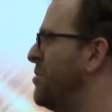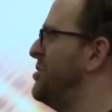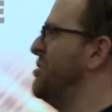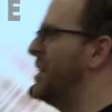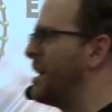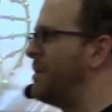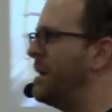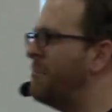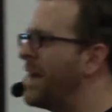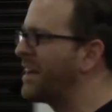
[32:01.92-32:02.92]
would you like me
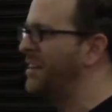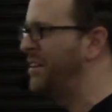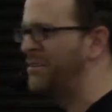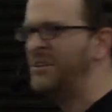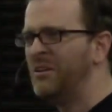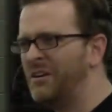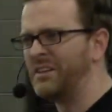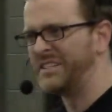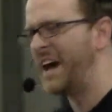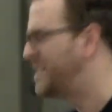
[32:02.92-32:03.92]
to make a little, a